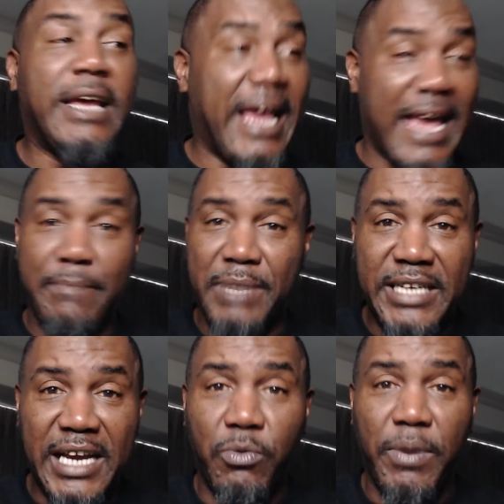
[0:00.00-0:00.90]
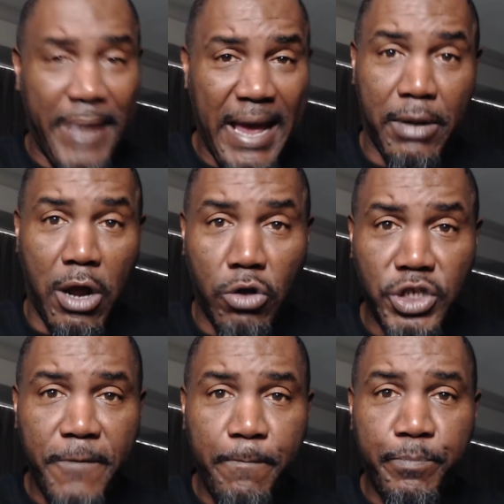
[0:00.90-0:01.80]
and had been dealing with Pablos,
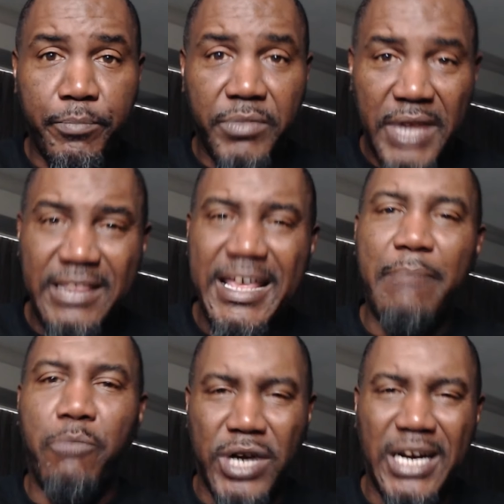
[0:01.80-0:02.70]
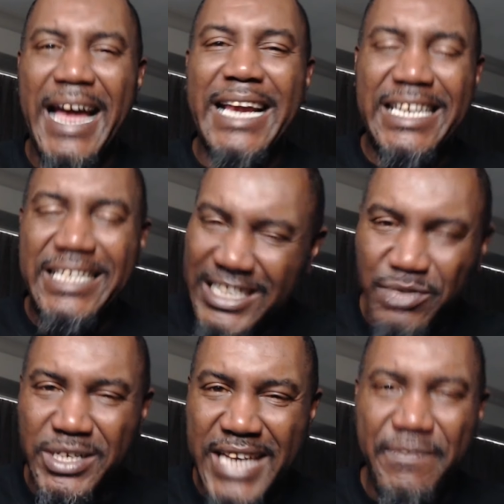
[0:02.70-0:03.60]
and that more than likely this
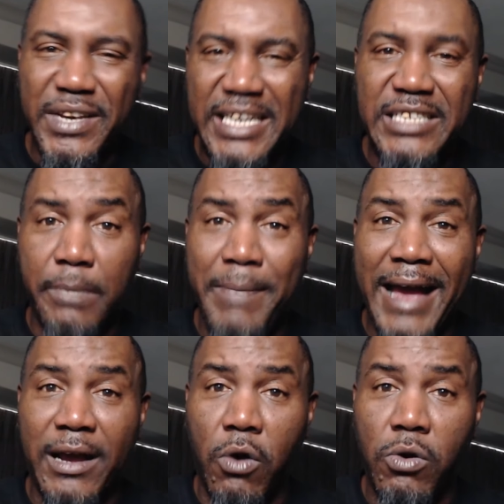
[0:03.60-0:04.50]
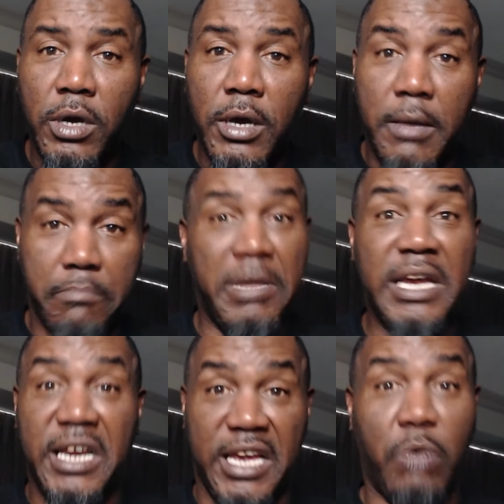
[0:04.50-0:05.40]
was Heavy D's tobacco,
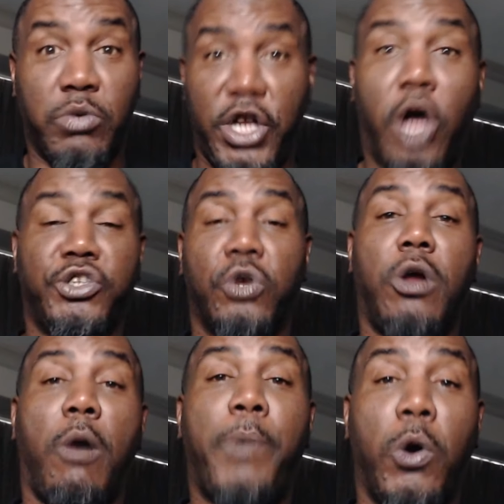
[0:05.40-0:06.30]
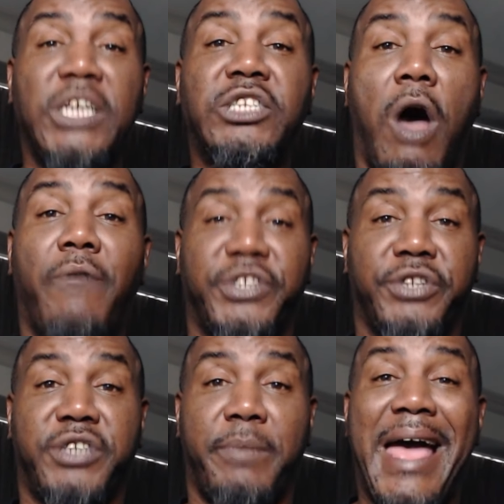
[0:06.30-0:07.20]
meaning it was also a police officer's
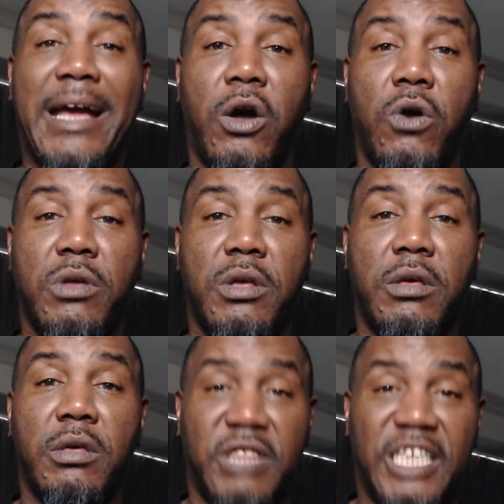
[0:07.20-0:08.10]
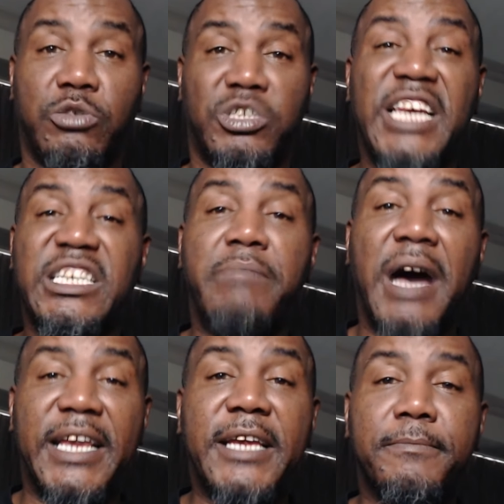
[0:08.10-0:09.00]
tobacco. This was his money.